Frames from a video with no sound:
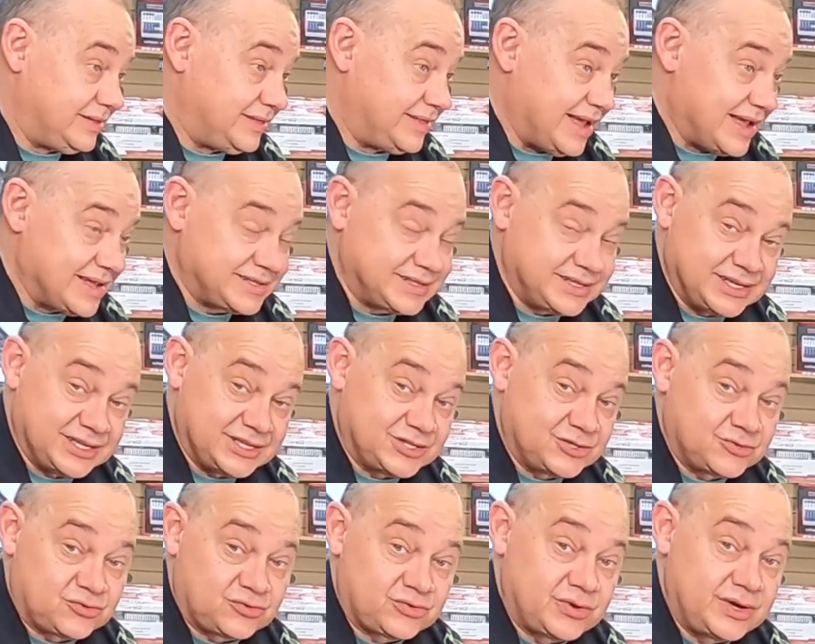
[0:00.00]
That's an
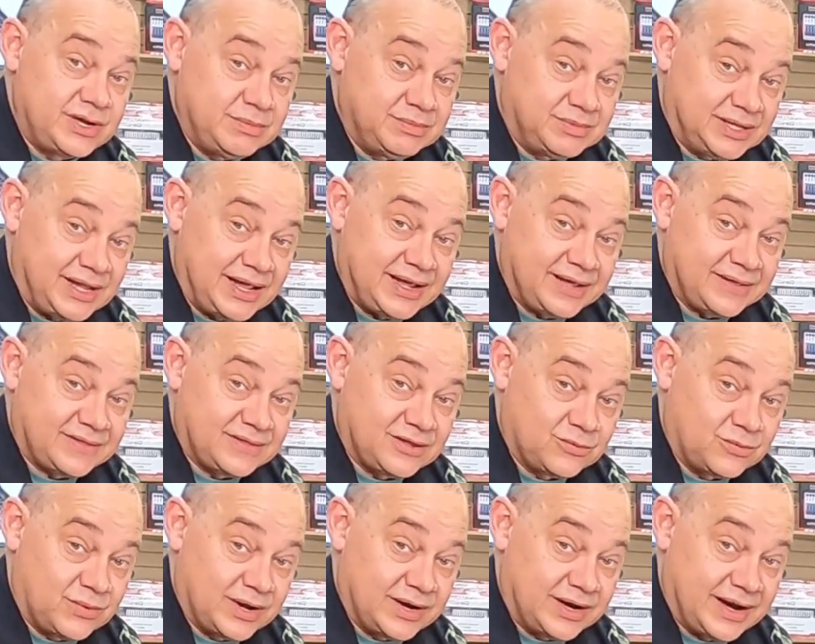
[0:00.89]
extreme length
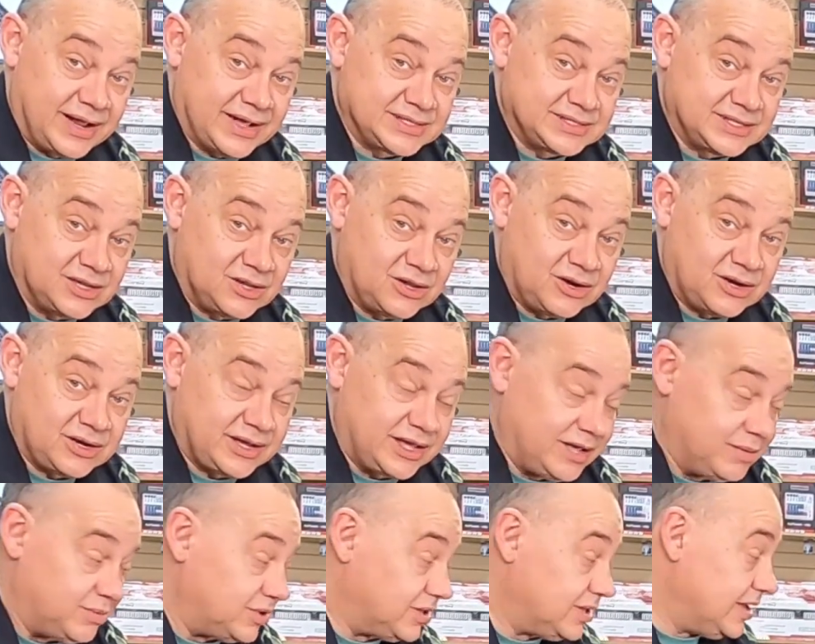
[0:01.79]
to run an XLR
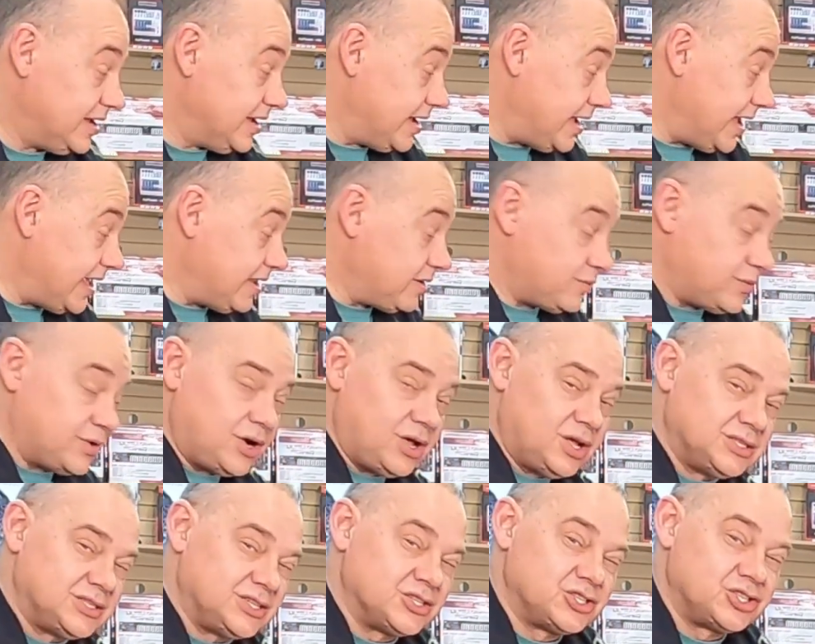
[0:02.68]
cable and would
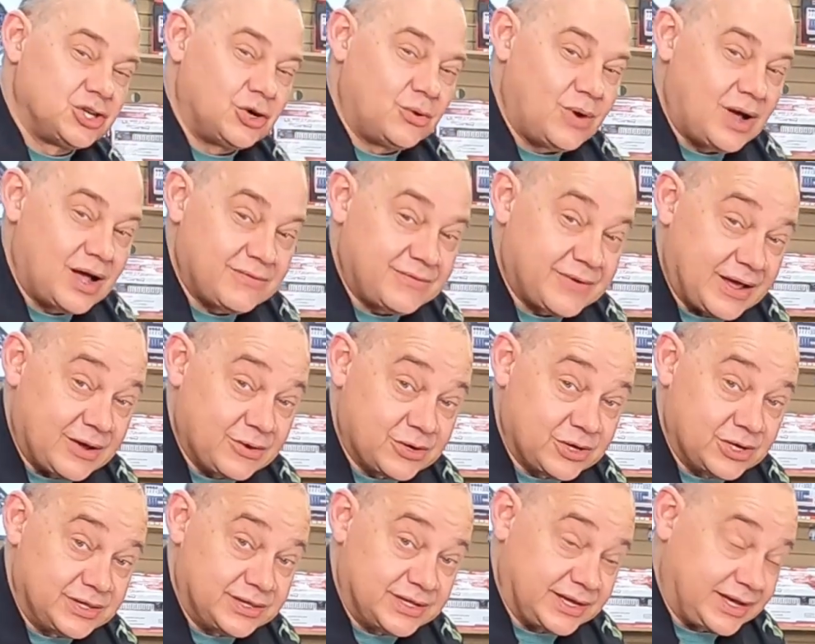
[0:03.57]
also show off how
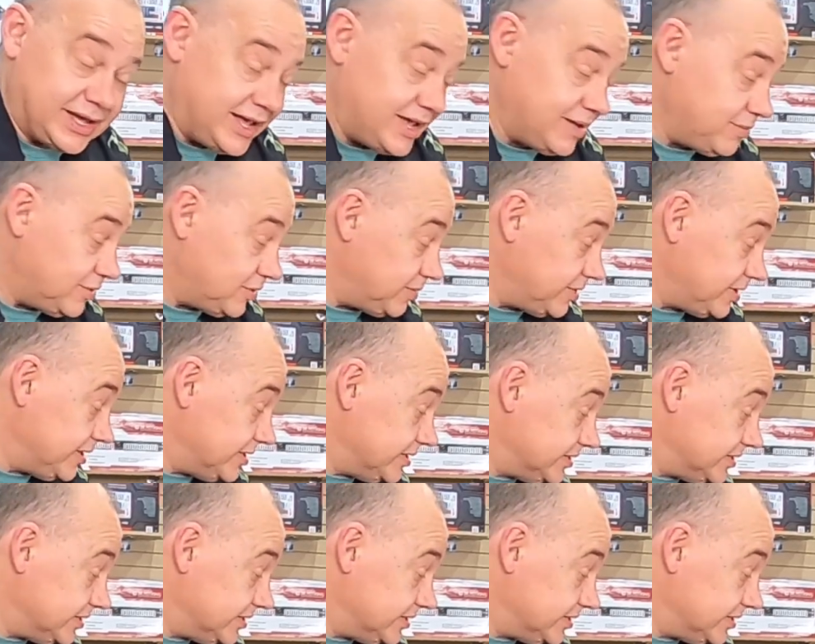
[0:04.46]
good the cable